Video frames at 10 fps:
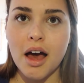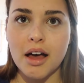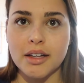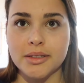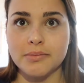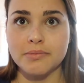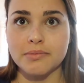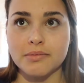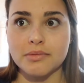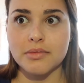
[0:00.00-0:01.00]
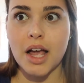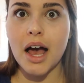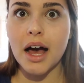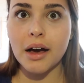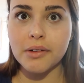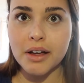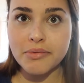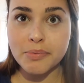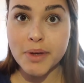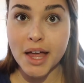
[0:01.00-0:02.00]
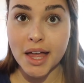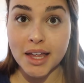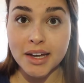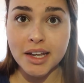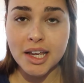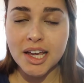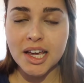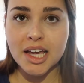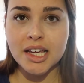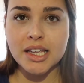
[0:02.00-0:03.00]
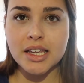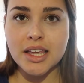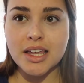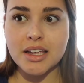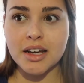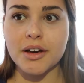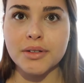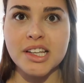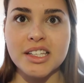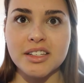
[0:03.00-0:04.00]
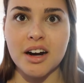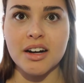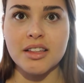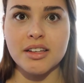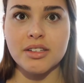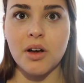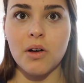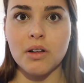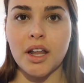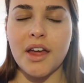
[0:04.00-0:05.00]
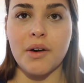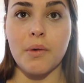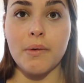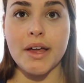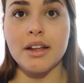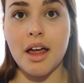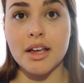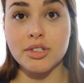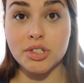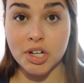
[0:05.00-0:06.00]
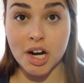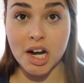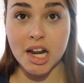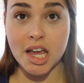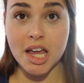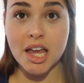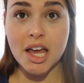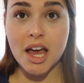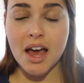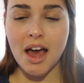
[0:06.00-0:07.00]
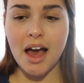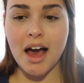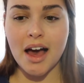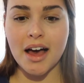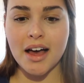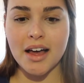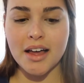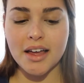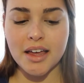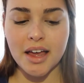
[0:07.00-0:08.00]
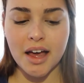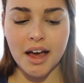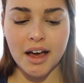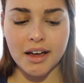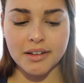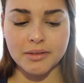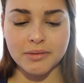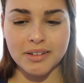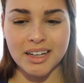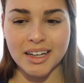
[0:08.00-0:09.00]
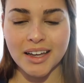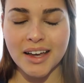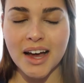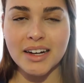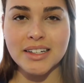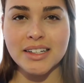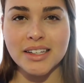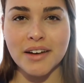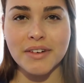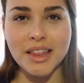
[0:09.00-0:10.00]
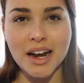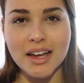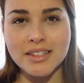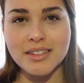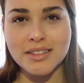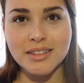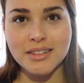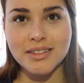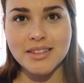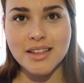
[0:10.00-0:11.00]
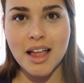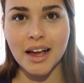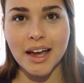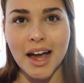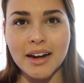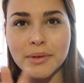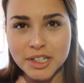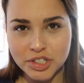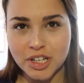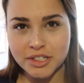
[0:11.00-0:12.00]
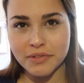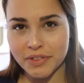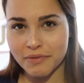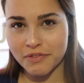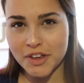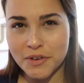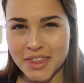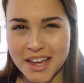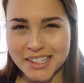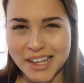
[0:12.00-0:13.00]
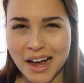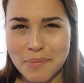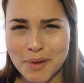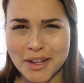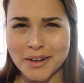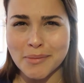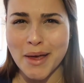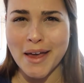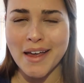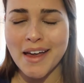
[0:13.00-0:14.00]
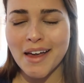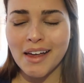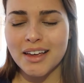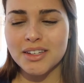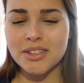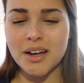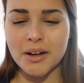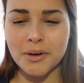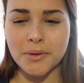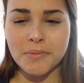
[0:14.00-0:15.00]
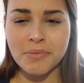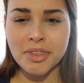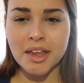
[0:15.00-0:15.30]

um, how I've been, you know, since starting this whole like weight loss journey I have kind of discovered that I kind of want to change a few things up a little bit. So